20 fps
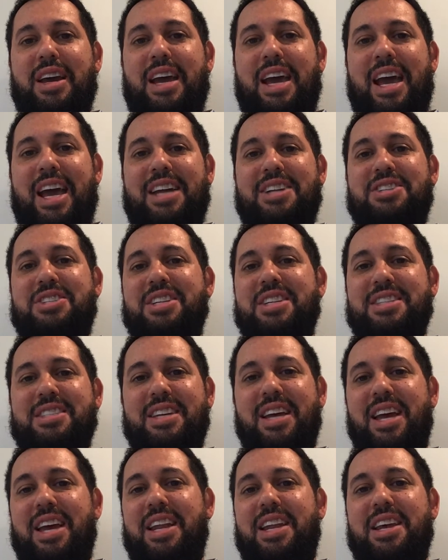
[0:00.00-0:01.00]
And she
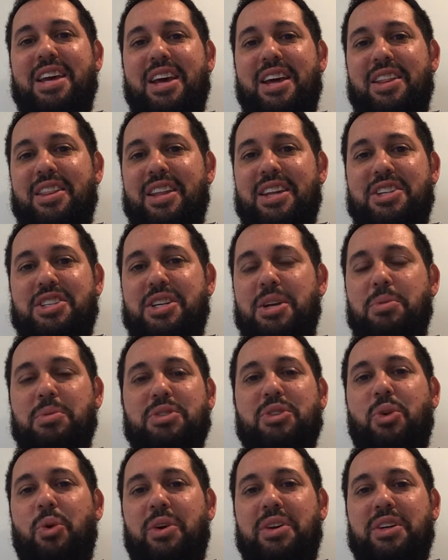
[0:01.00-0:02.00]
said that she was
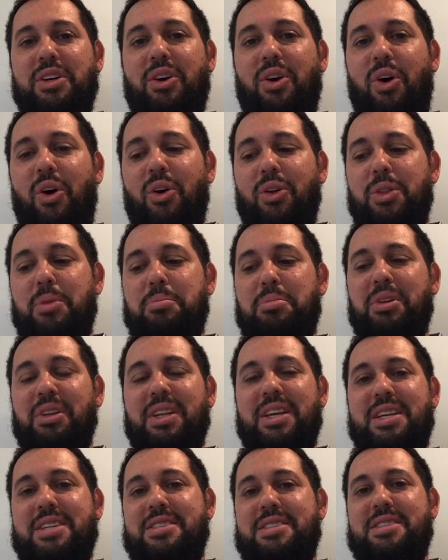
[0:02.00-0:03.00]
going to call the
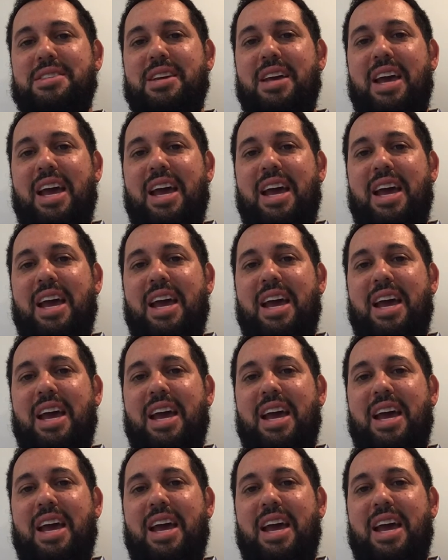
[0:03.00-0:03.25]
police